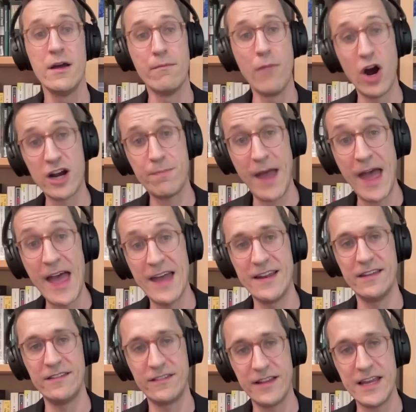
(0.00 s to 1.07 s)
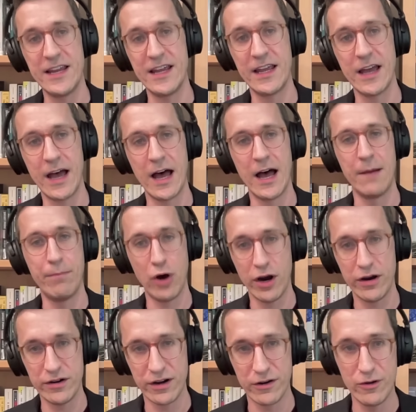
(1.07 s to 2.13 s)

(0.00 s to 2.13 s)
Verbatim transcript: Mark Penn, his leading uh, partner,